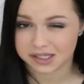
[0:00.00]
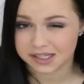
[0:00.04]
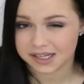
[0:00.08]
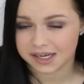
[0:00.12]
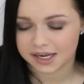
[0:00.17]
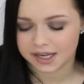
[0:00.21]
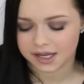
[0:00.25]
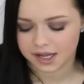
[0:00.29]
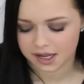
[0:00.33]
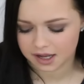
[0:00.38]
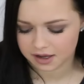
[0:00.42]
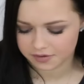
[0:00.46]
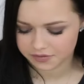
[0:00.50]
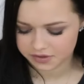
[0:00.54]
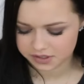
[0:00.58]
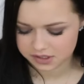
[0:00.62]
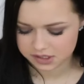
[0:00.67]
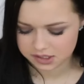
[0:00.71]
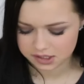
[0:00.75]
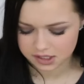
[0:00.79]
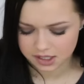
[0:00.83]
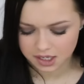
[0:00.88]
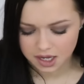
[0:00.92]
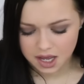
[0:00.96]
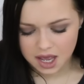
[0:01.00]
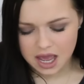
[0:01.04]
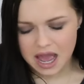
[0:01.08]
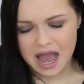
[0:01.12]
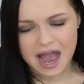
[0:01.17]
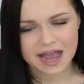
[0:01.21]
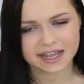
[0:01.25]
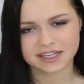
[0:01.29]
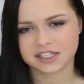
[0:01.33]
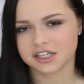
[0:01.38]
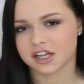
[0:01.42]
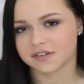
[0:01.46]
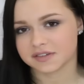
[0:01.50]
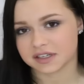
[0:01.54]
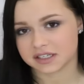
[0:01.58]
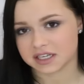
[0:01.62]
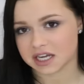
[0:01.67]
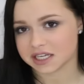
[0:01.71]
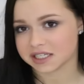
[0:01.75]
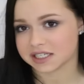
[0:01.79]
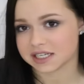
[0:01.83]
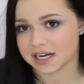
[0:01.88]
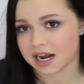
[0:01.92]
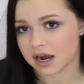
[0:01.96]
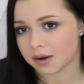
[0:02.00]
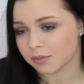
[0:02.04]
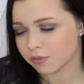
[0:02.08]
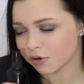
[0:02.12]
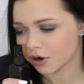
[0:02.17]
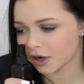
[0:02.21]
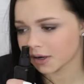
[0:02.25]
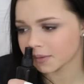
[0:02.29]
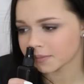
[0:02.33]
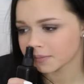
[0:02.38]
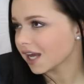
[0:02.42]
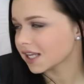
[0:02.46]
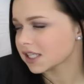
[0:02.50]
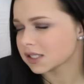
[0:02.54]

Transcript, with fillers: cleaning obviously. I still have to test it out more.